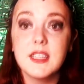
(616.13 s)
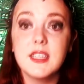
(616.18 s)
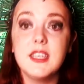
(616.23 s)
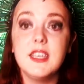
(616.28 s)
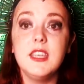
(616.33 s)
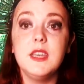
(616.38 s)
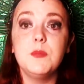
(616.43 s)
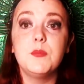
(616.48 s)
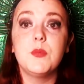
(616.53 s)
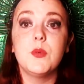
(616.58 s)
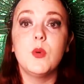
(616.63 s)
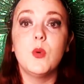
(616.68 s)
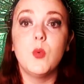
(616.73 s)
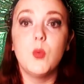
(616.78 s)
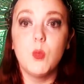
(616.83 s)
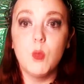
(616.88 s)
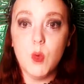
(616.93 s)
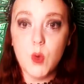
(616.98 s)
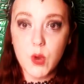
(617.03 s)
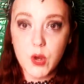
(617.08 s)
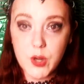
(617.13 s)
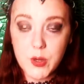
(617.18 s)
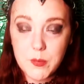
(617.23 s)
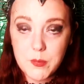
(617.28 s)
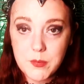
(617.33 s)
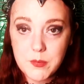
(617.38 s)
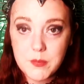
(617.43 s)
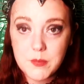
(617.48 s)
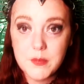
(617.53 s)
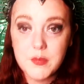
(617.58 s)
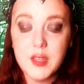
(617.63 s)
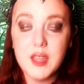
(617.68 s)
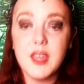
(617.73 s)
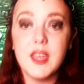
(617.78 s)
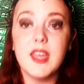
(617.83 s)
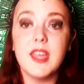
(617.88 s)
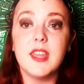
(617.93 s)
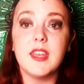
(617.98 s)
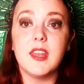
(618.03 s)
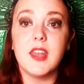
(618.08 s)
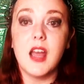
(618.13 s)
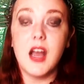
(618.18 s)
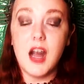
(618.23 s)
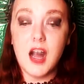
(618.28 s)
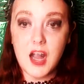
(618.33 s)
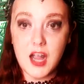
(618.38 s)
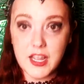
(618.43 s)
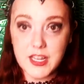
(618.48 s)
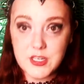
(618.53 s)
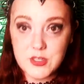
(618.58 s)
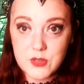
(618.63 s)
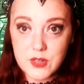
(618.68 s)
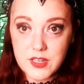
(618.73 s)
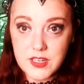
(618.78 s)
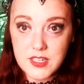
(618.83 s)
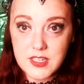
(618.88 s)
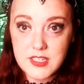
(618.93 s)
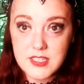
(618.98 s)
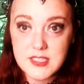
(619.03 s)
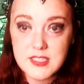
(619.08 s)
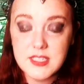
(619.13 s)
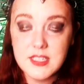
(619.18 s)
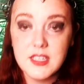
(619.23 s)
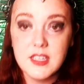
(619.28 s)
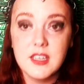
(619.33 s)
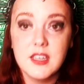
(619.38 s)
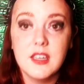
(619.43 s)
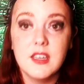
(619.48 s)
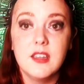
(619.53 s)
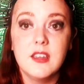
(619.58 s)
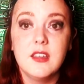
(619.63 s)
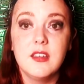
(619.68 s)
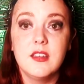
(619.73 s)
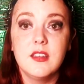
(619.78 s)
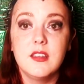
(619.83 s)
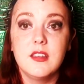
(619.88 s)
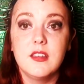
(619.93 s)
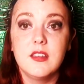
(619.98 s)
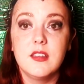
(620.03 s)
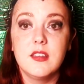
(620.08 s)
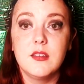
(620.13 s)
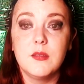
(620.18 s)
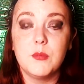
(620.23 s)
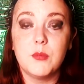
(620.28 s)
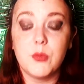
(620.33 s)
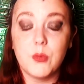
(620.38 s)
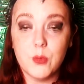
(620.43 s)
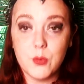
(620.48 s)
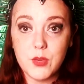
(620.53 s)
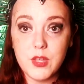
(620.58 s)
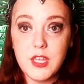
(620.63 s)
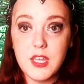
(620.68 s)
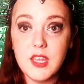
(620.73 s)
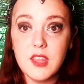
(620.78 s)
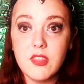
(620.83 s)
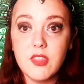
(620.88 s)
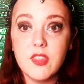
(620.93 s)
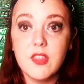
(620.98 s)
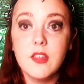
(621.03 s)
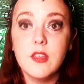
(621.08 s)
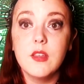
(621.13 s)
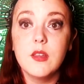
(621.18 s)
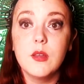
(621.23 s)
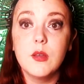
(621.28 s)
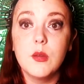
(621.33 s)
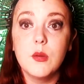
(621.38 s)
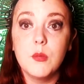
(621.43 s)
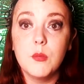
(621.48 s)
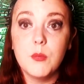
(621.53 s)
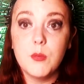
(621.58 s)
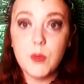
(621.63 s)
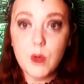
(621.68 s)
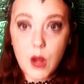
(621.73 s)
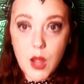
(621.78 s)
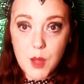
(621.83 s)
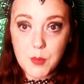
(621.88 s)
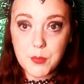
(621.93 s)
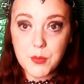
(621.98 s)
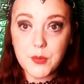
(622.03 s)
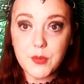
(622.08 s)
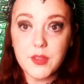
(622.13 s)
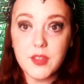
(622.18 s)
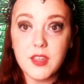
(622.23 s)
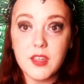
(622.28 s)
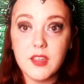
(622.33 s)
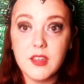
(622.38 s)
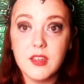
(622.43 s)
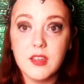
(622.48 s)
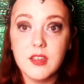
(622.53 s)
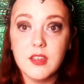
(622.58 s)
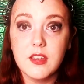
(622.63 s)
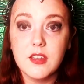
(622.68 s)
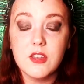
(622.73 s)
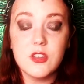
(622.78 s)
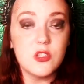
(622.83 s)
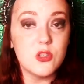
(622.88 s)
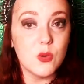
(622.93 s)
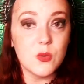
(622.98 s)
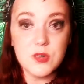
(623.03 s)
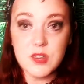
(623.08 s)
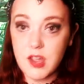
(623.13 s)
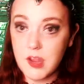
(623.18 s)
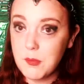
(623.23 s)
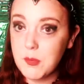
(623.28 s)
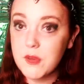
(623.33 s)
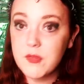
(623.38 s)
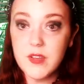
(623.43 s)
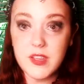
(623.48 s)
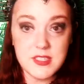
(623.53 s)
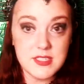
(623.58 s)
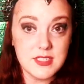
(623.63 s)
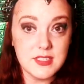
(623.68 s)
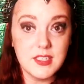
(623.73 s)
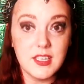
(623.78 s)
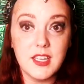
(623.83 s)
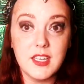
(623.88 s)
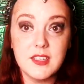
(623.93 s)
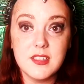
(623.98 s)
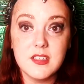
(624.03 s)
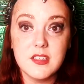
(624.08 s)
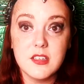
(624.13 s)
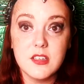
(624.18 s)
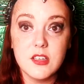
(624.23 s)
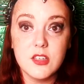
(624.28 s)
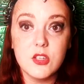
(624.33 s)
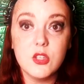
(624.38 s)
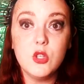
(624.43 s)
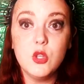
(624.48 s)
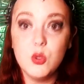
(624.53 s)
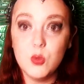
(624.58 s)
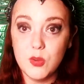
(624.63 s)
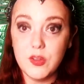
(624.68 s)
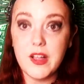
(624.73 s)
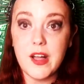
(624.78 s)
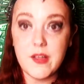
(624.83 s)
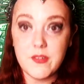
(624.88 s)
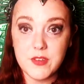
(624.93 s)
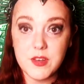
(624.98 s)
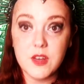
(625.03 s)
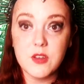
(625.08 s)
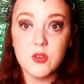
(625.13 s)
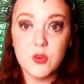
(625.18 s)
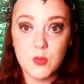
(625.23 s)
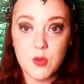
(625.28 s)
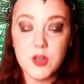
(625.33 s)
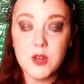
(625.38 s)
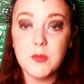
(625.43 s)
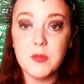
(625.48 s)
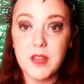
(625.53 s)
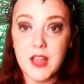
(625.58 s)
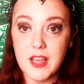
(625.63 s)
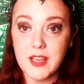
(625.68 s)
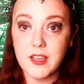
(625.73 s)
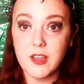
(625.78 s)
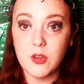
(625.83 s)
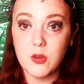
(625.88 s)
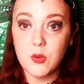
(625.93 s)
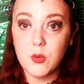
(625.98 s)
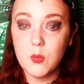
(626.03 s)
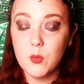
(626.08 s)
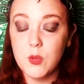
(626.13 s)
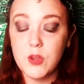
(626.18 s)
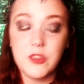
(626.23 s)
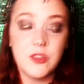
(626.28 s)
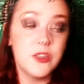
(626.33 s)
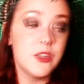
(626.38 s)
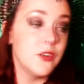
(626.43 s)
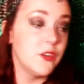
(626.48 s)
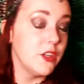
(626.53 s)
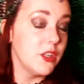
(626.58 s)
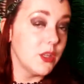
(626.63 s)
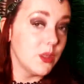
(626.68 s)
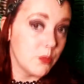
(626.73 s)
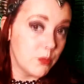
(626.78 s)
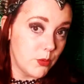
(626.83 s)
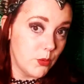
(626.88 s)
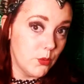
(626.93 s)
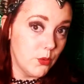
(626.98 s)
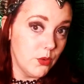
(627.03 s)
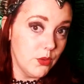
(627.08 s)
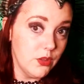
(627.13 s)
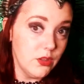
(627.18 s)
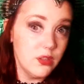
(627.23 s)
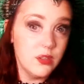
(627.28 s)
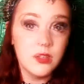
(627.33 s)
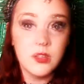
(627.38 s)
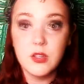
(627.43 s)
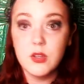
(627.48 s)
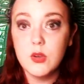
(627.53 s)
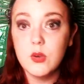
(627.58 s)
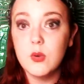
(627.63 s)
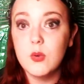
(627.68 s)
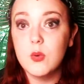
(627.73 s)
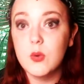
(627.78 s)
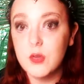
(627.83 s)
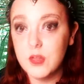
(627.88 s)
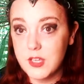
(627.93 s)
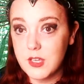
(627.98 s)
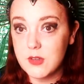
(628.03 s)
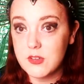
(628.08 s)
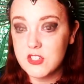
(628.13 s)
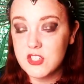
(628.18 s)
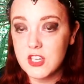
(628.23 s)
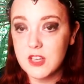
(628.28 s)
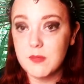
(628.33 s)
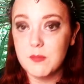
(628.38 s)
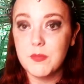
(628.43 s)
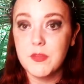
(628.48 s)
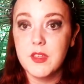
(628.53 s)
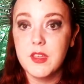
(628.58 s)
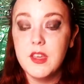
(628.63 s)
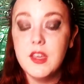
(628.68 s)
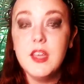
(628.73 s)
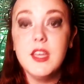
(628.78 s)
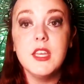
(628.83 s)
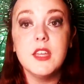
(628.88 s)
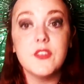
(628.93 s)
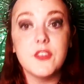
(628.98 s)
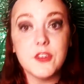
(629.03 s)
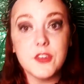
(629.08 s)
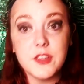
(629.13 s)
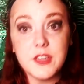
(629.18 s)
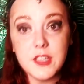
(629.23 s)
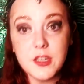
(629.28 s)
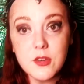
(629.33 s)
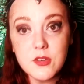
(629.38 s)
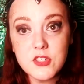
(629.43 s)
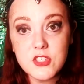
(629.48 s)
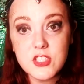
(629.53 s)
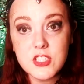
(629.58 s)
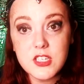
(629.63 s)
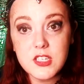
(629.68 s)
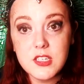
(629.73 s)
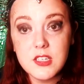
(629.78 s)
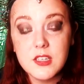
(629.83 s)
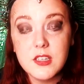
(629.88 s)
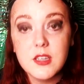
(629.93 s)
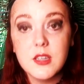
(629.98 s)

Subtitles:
keep warm and hydrated, breathe properly. Don't hyperventilate. You will have an underwater blackout, whether you're in the pool or the ocean. If you're in the ocean,